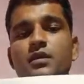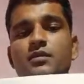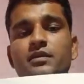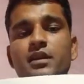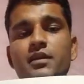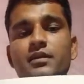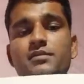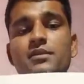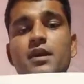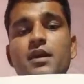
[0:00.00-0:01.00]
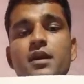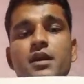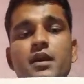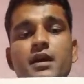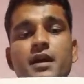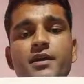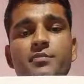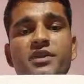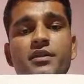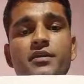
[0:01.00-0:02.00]
There is A and
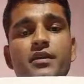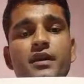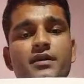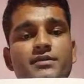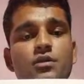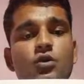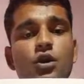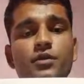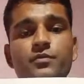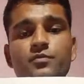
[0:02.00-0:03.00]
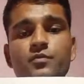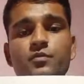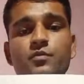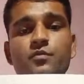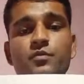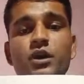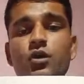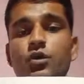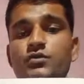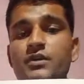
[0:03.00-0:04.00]
B is a chord
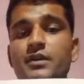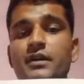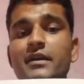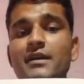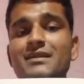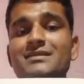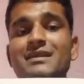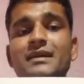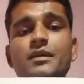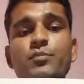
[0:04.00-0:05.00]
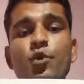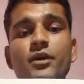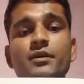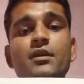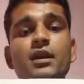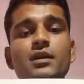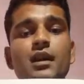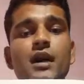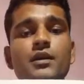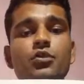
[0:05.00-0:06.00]
because its end point
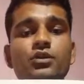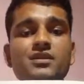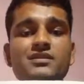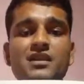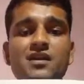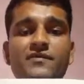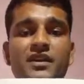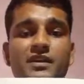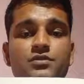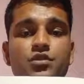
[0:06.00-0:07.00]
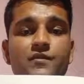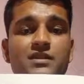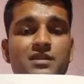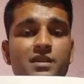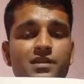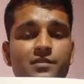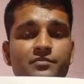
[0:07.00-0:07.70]
lie on a circumference of a circle.